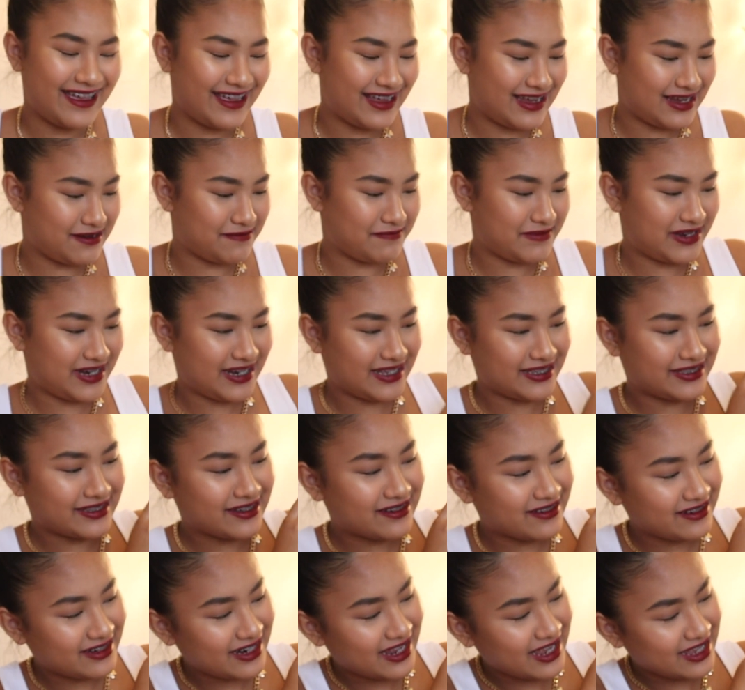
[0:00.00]
And it's
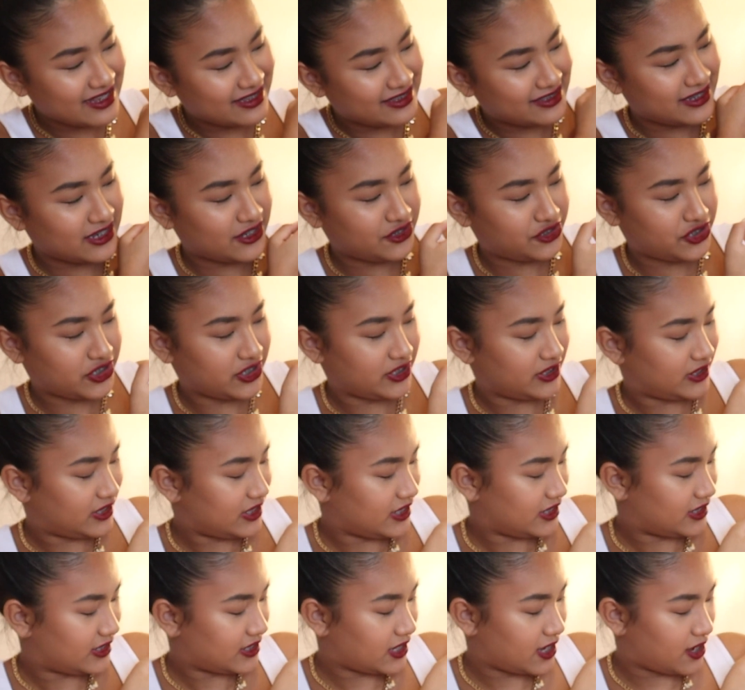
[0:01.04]
got like stitching
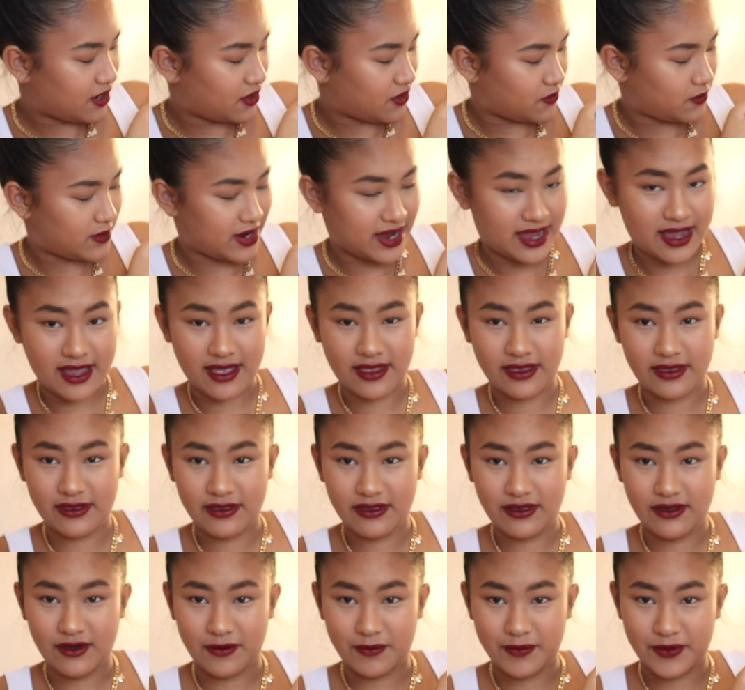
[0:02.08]
detail where
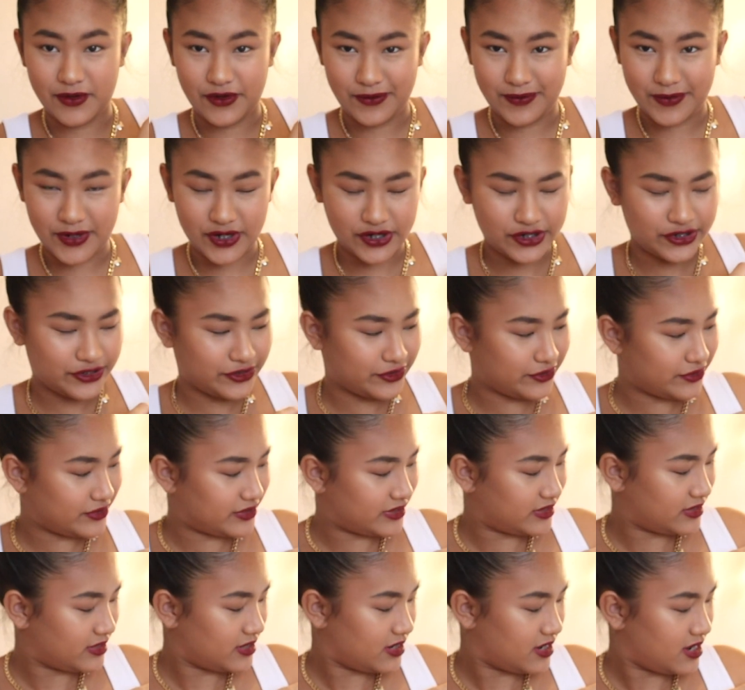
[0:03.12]
your boob
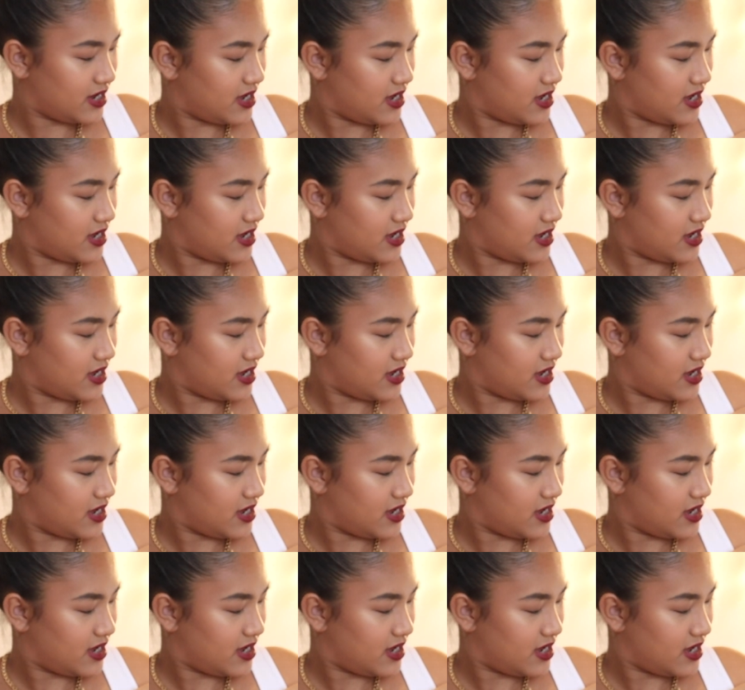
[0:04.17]
goes,